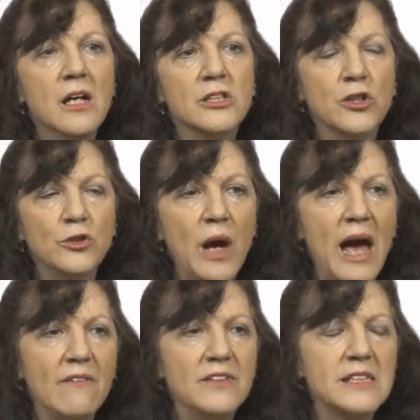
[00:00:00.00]
So you
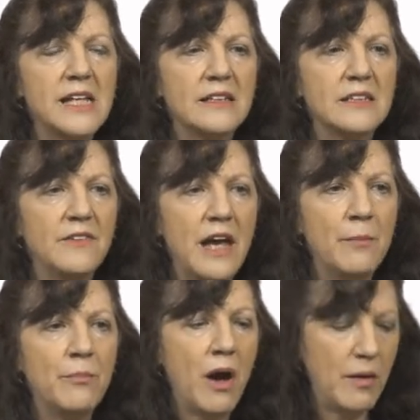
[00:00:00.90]
have a set of
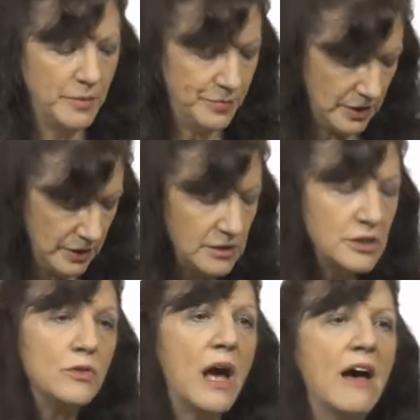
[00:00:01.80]
M
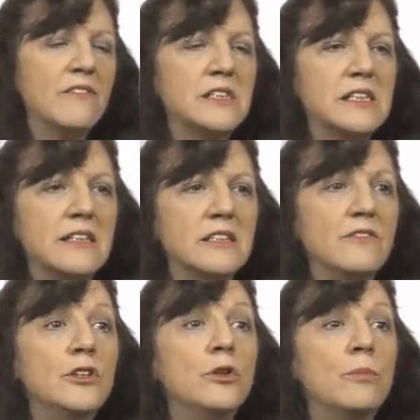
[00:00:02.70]
probabilities, you have a set of
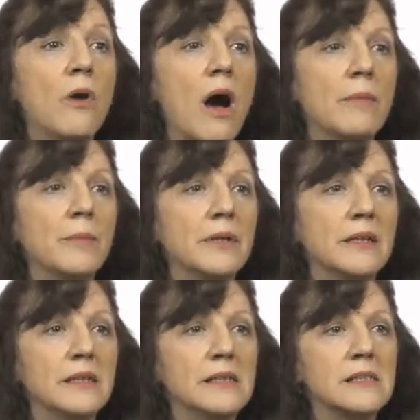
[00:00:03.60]
U
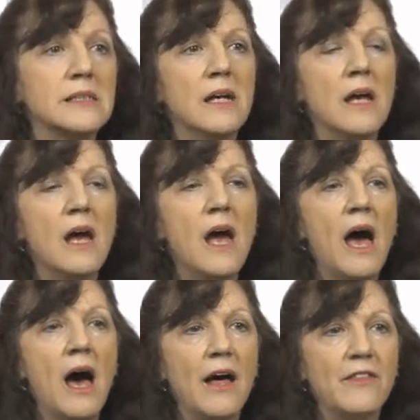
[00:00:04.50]
probabilities.
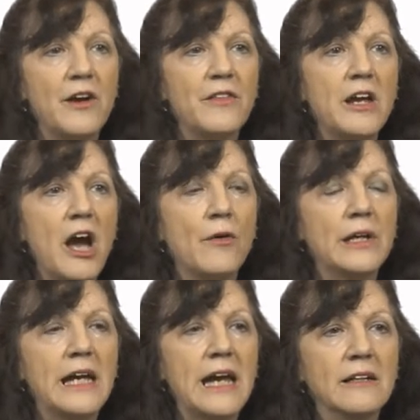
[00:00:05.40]
Uh, there they are
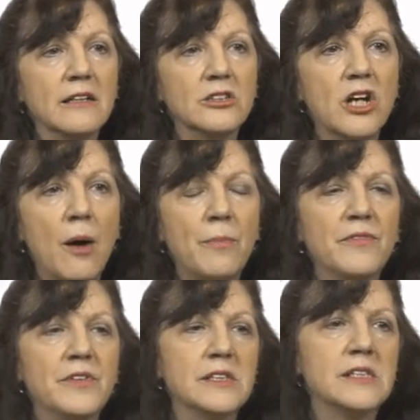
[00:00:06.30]
again on top
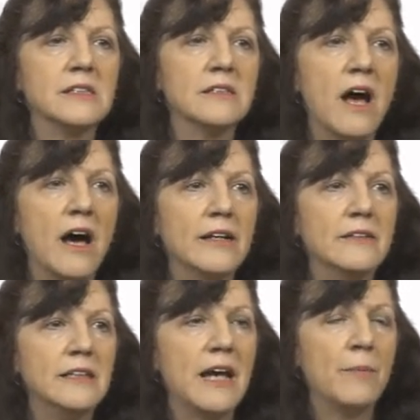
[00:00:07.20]
of this slide,
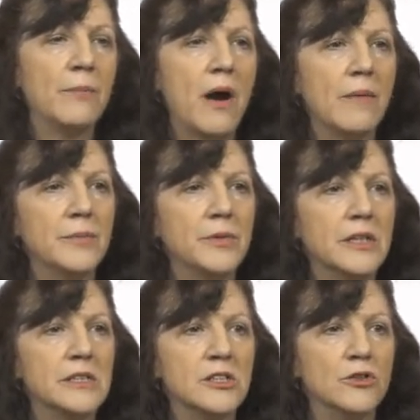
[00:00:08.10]
the M
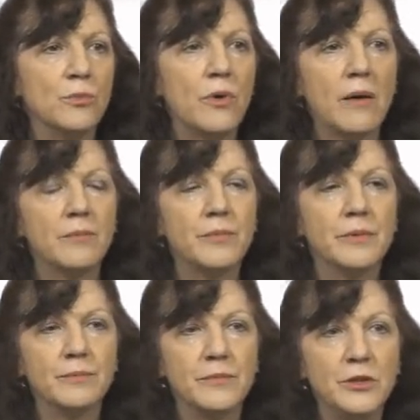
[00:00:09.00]
probabilities and U, prob
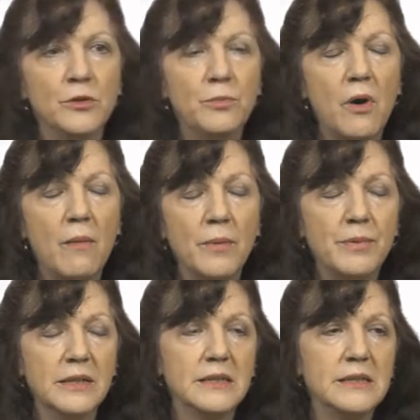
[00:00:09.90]
U
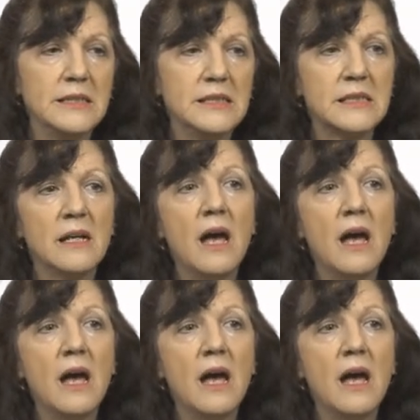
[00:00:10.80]
probabilities.